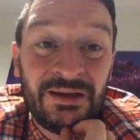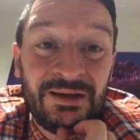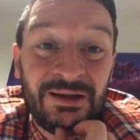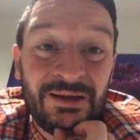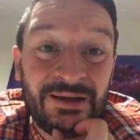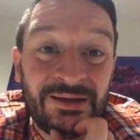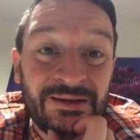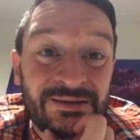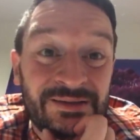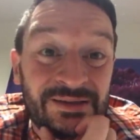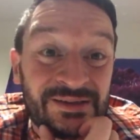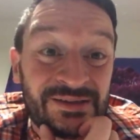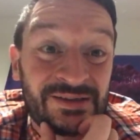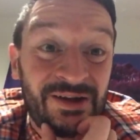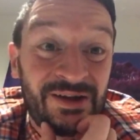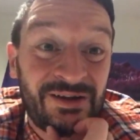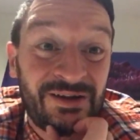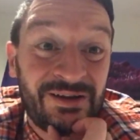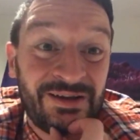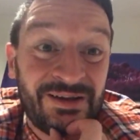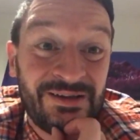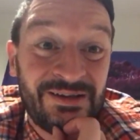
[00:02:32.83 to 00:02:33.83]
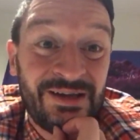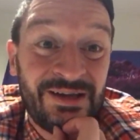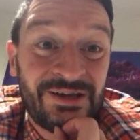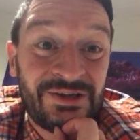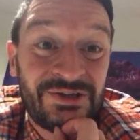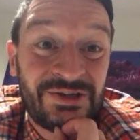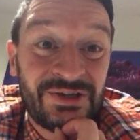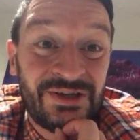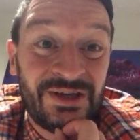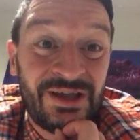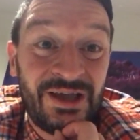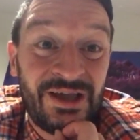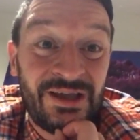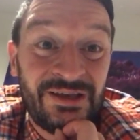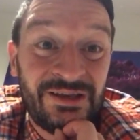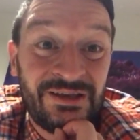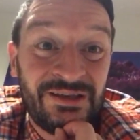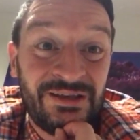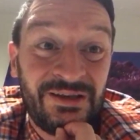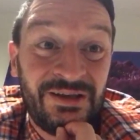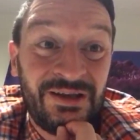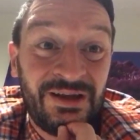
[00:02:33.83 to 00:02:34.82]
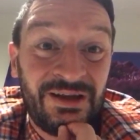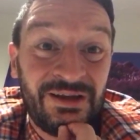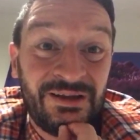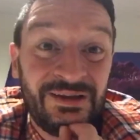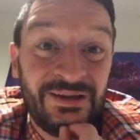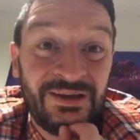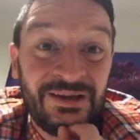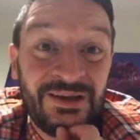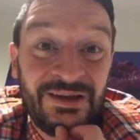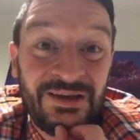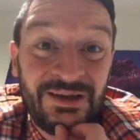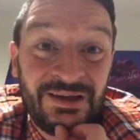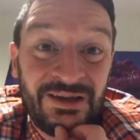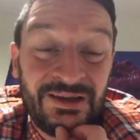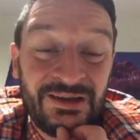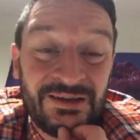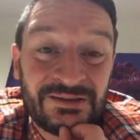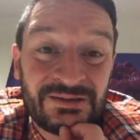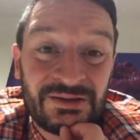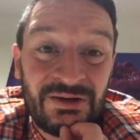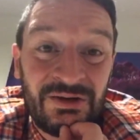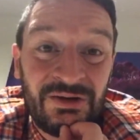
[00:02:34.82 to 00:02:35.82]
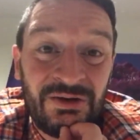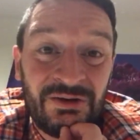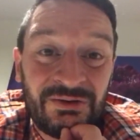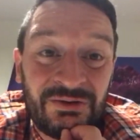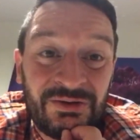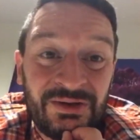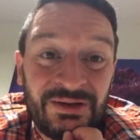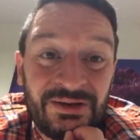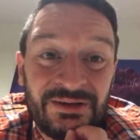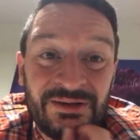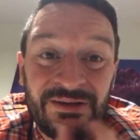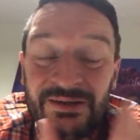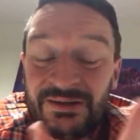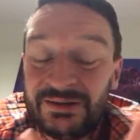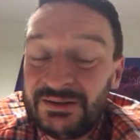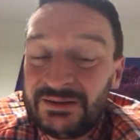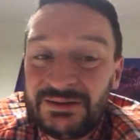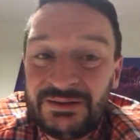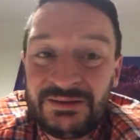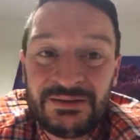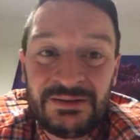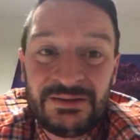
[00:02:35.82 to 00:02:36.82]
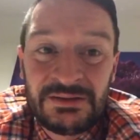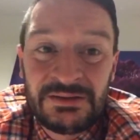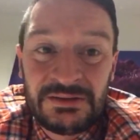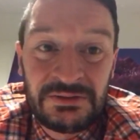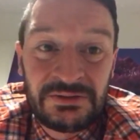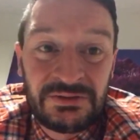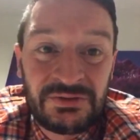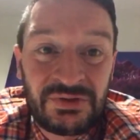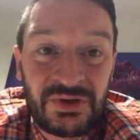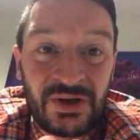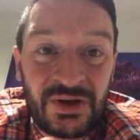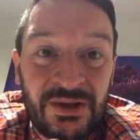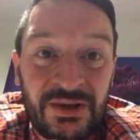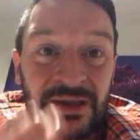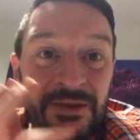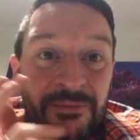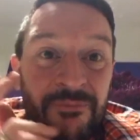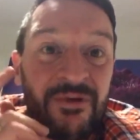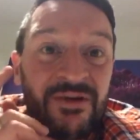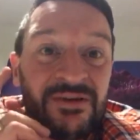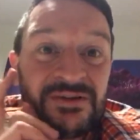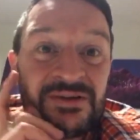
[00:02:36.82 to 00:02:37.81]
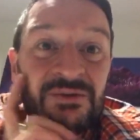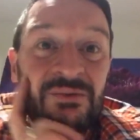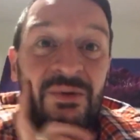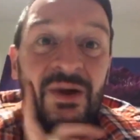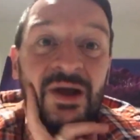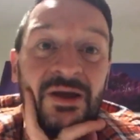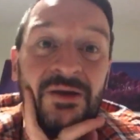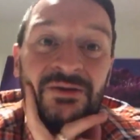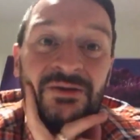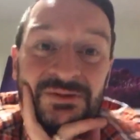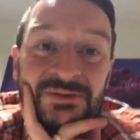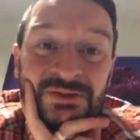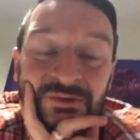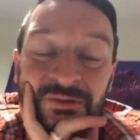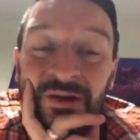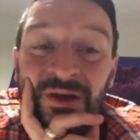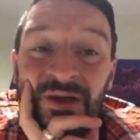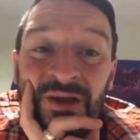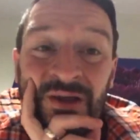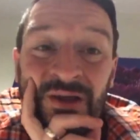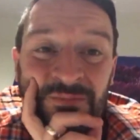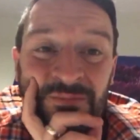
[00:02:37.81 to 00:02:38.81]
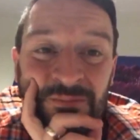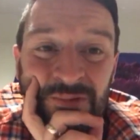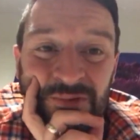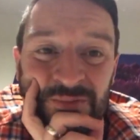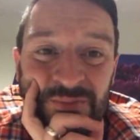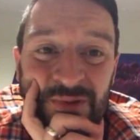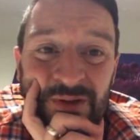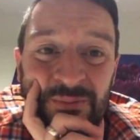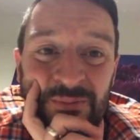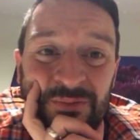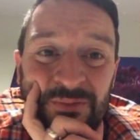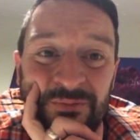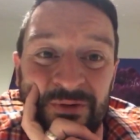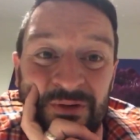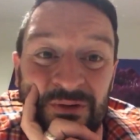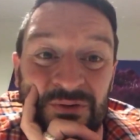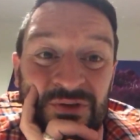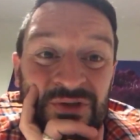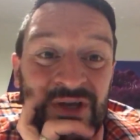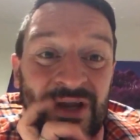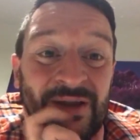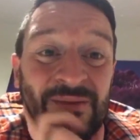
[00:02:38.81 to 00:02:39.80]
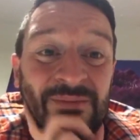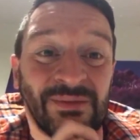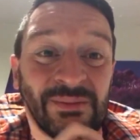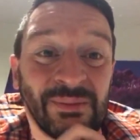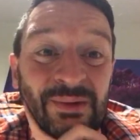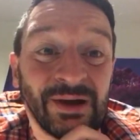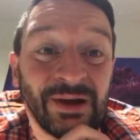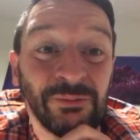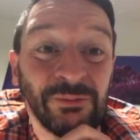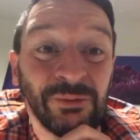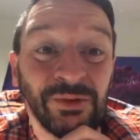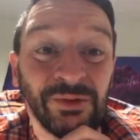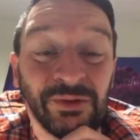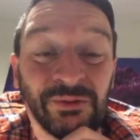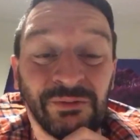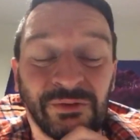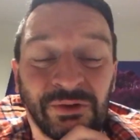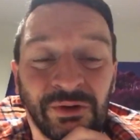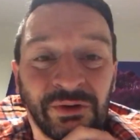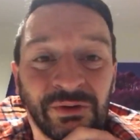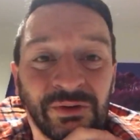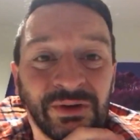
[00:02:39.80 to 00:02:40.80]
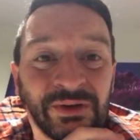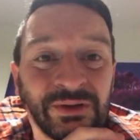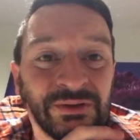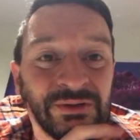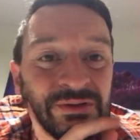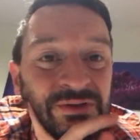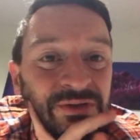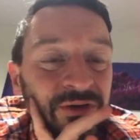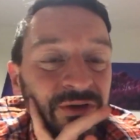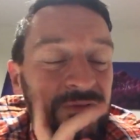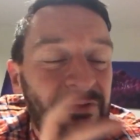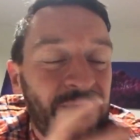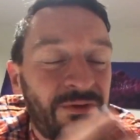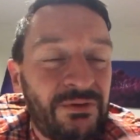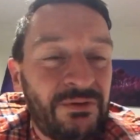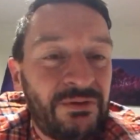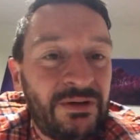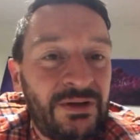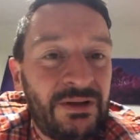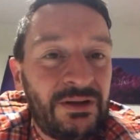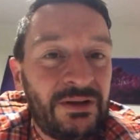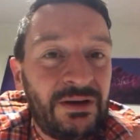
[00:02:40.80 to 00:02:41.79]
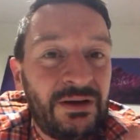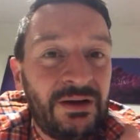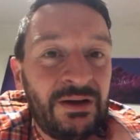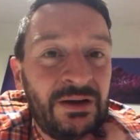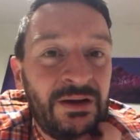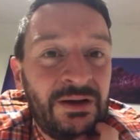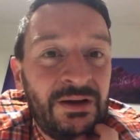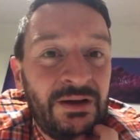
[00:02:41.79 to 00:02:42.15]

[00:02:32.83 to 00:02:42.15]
It is the silent addiction at the end of the day. It is a hard thing to try and keep raising awareness of. Plus, people feel shamed about what they've done and stuff and all like that.